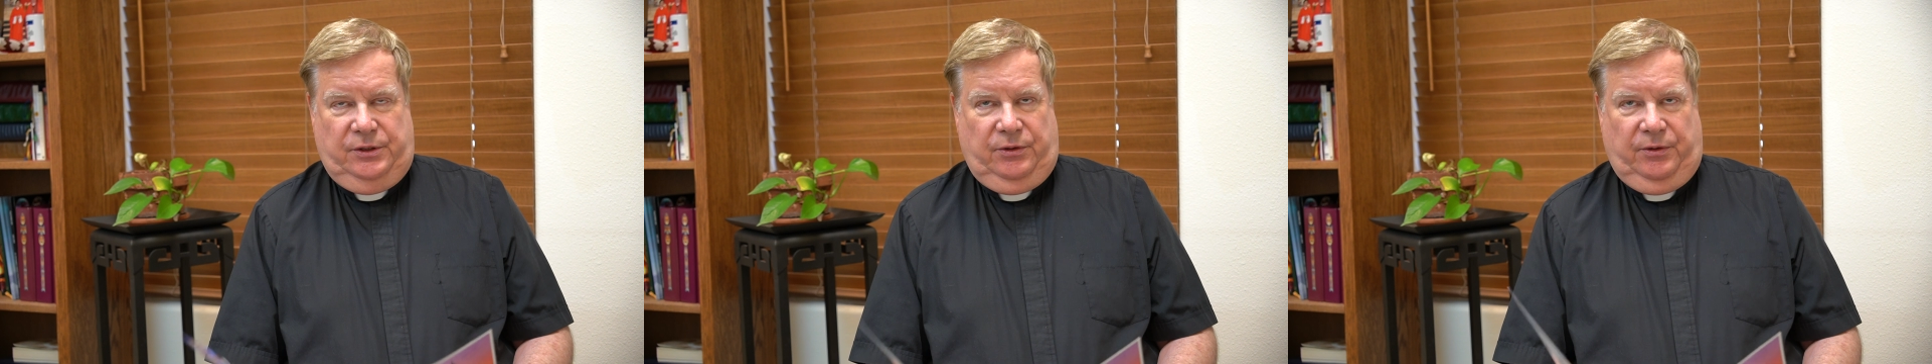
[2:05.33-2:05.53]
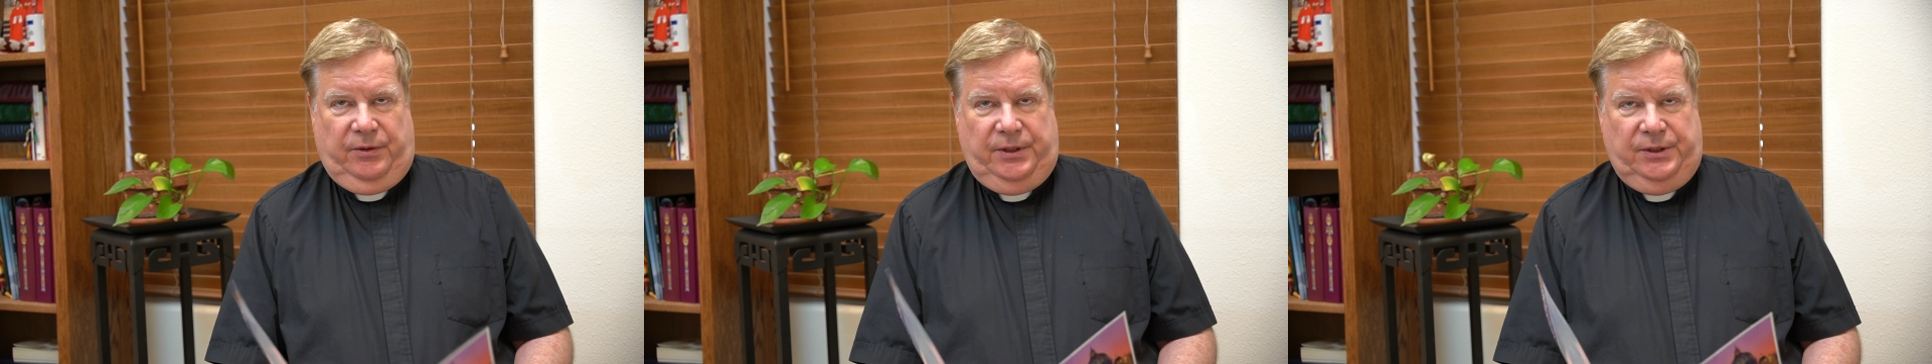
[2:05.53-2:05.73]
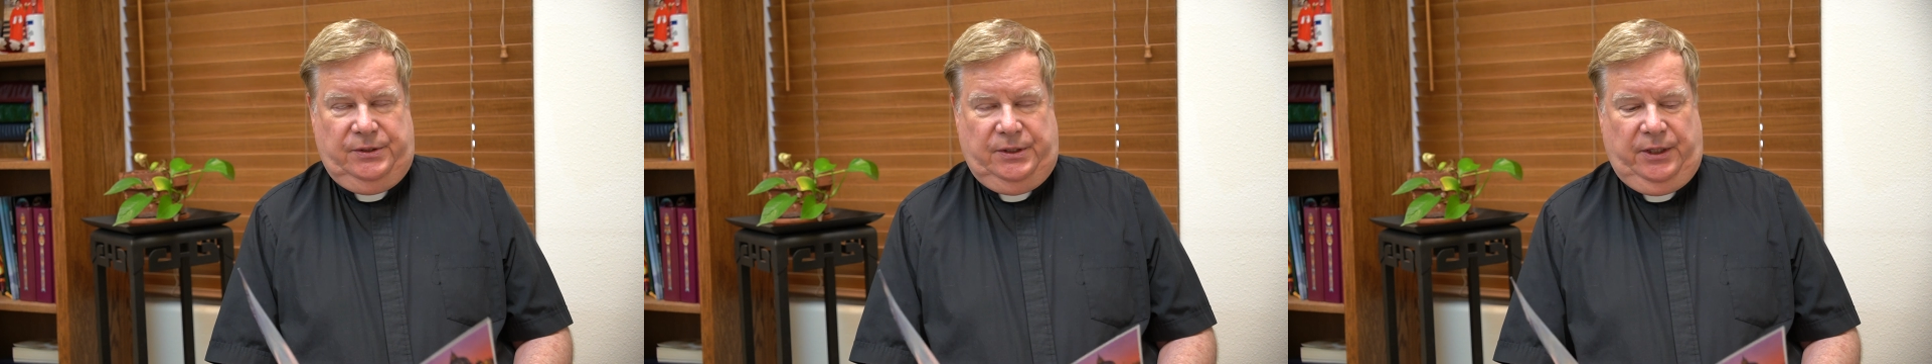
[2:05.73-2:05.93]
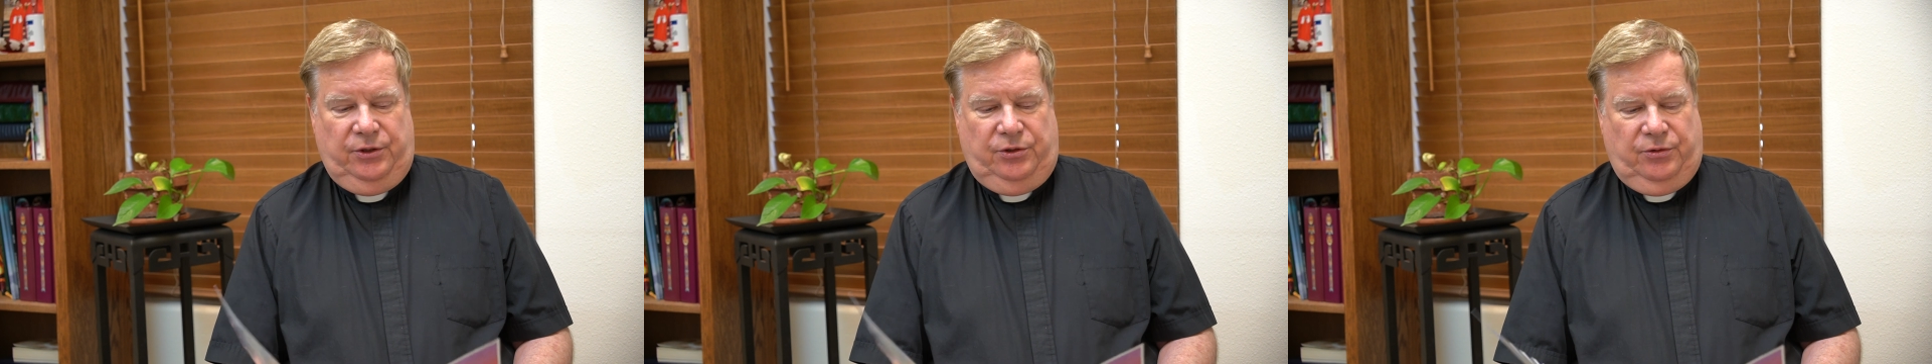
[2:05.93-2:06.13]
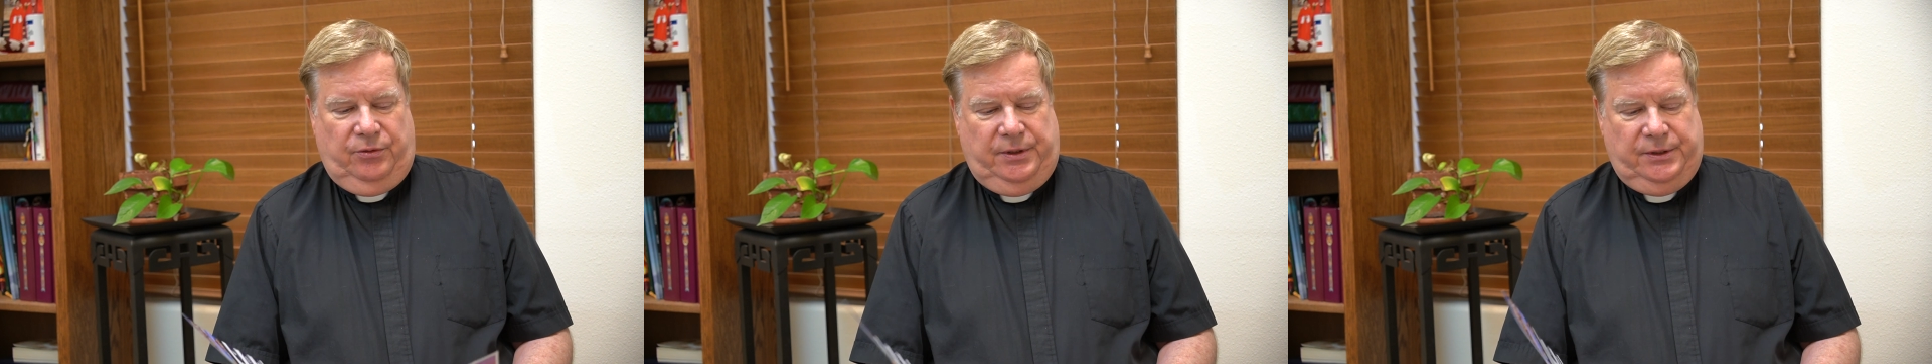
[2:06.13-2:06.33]
the early
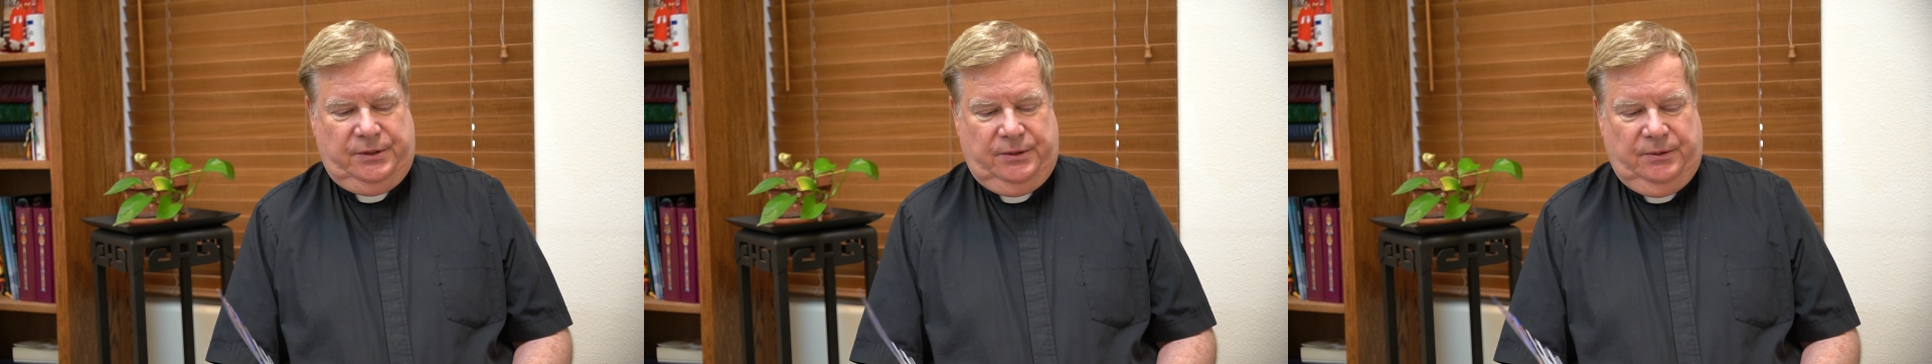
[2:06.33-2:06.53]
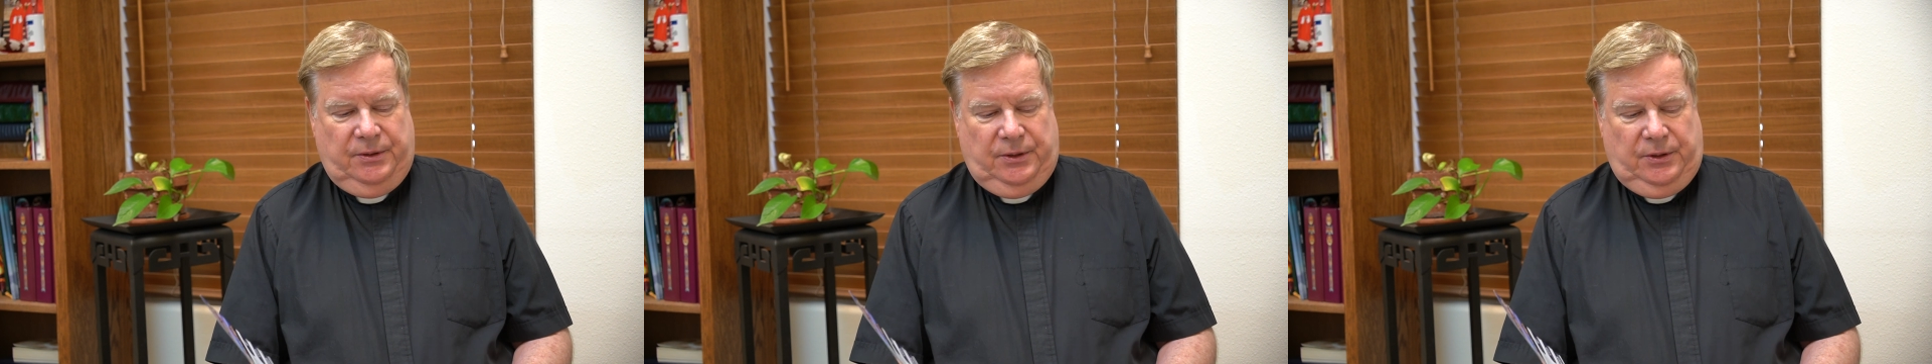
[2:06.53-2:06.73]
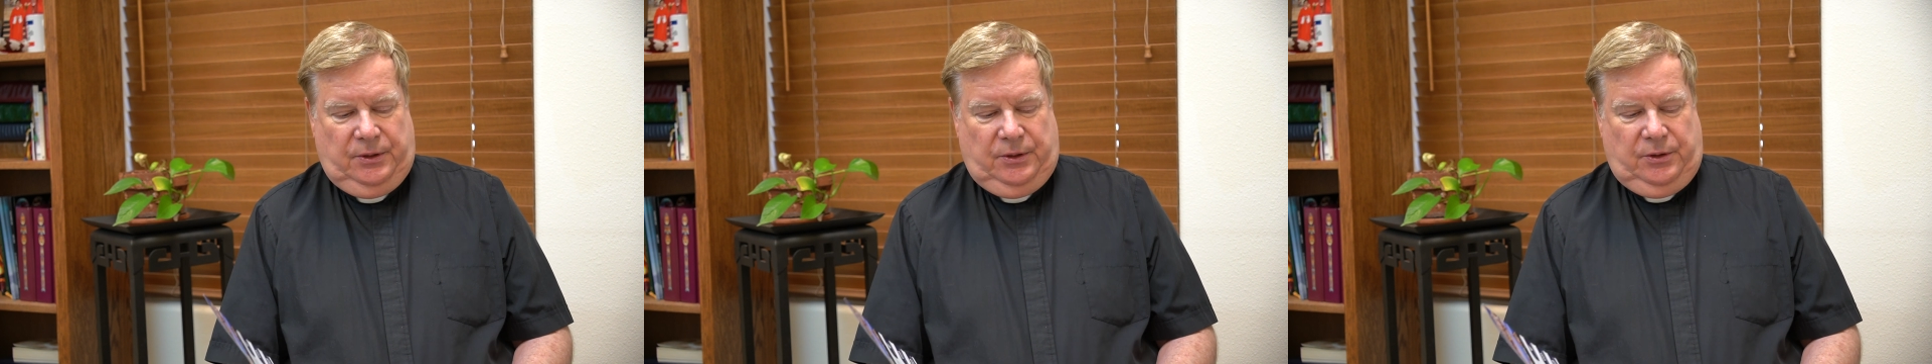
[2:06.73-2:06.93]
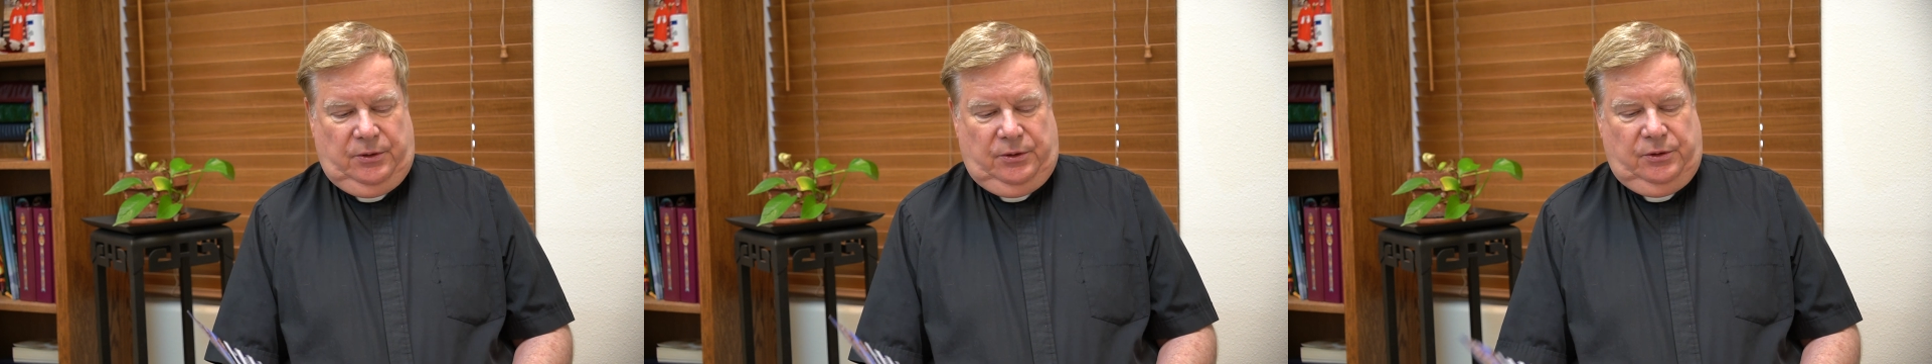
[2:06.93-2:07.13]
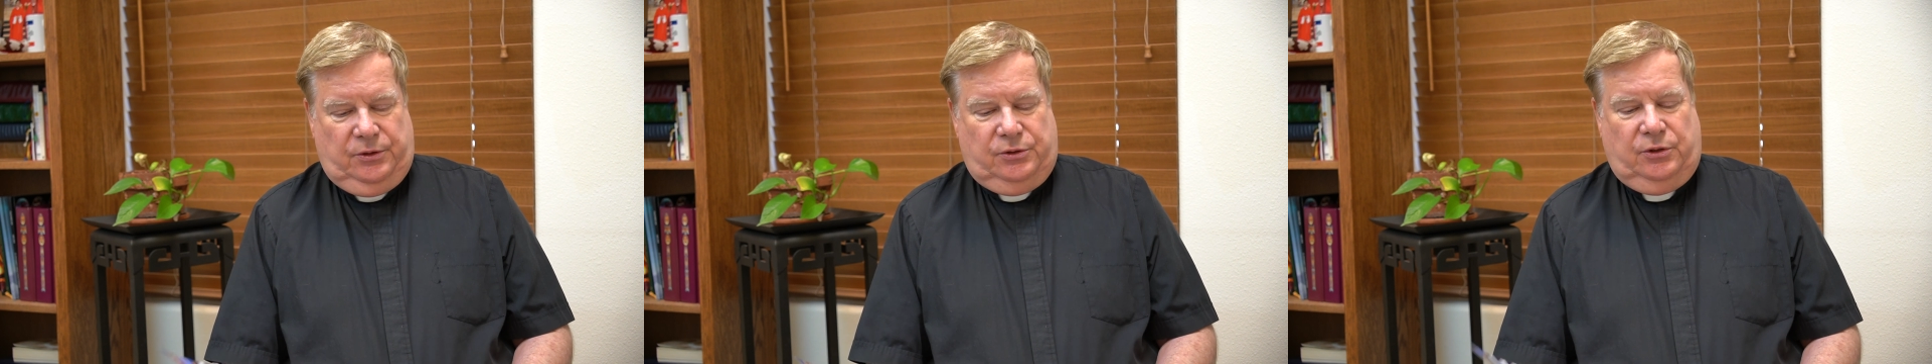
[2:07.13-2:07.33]
centuries.
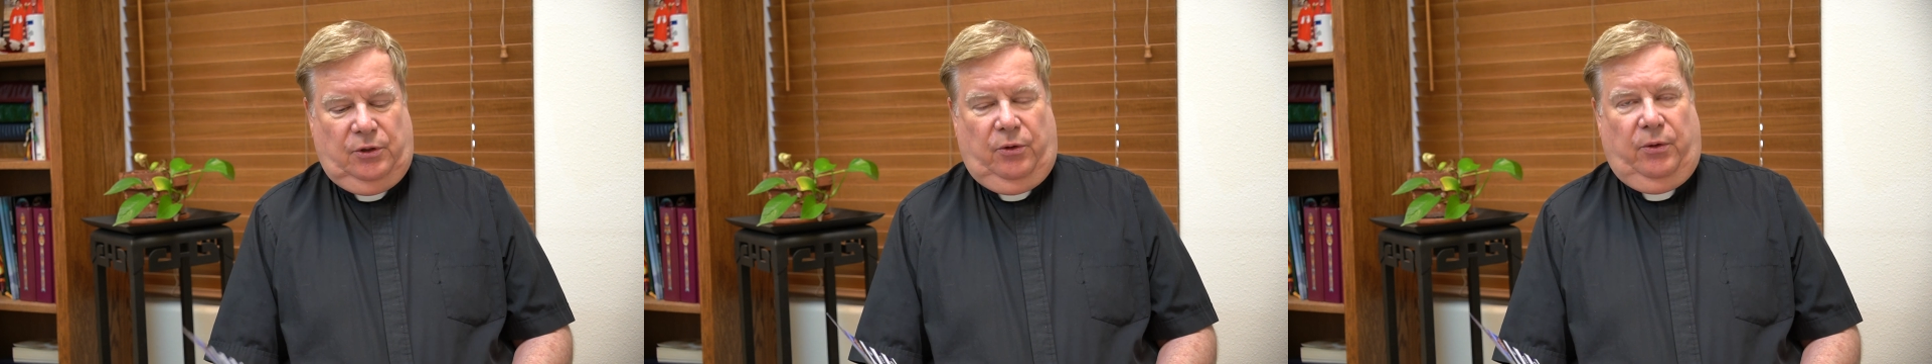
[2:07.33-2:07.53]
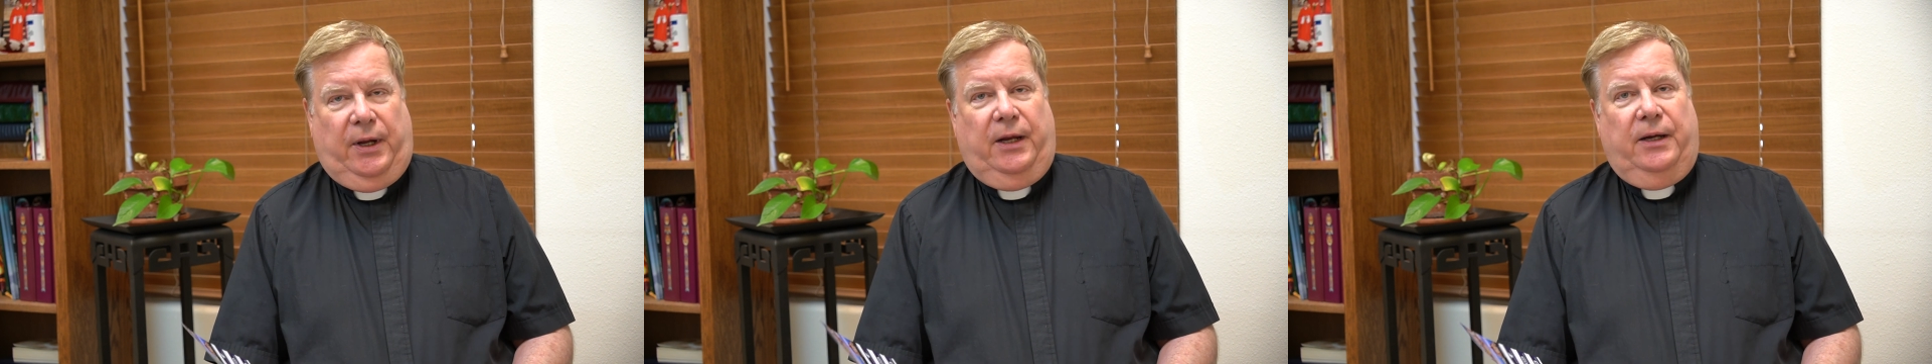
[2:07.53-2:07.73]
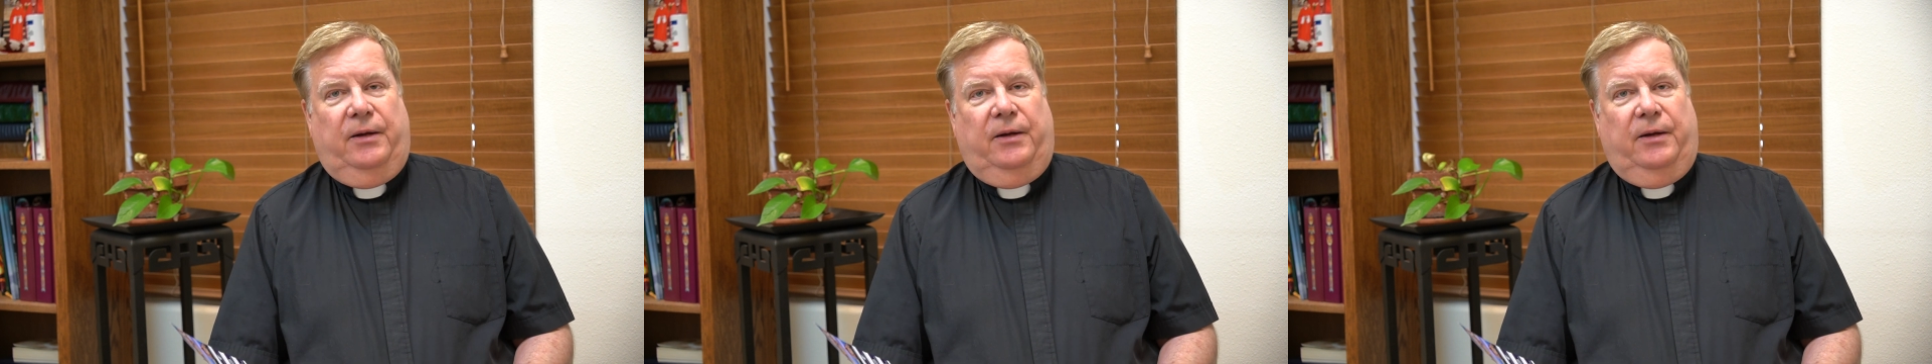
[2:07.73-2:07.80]
So I